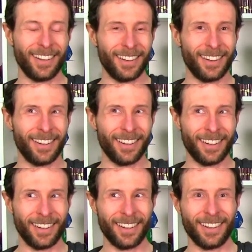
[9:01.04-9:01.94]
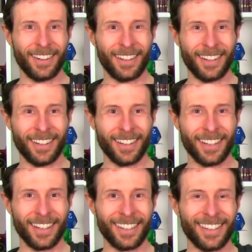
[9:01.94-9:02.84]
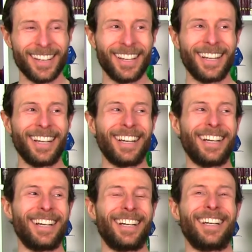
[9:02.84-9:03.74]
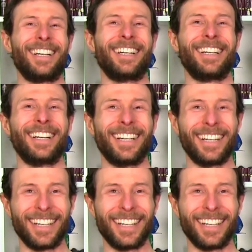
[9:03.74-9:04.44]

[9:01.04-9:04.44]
The person shown says nothing.